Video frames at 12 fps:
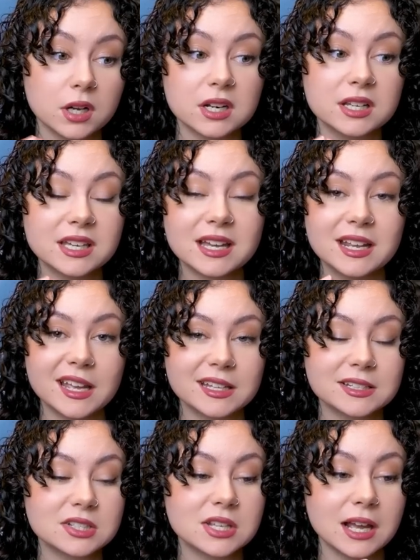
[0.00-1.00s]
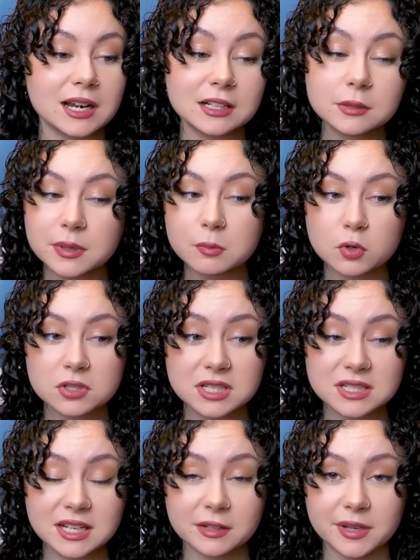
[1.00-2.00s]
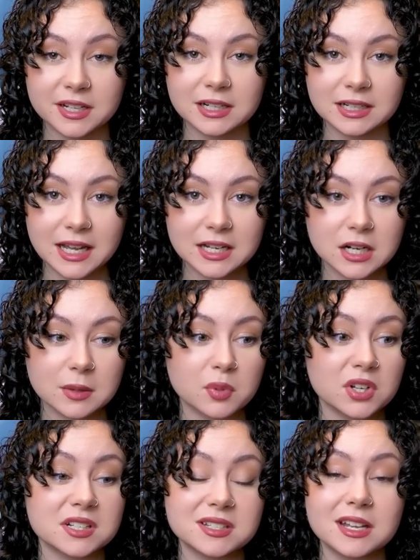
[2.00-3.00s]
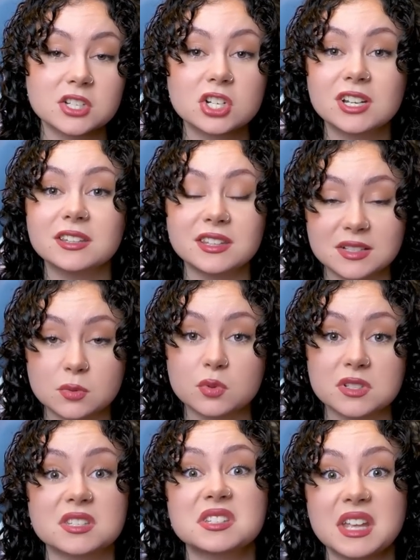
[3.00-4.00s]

gonna get into a little bit more detail about it later, but essentially this was a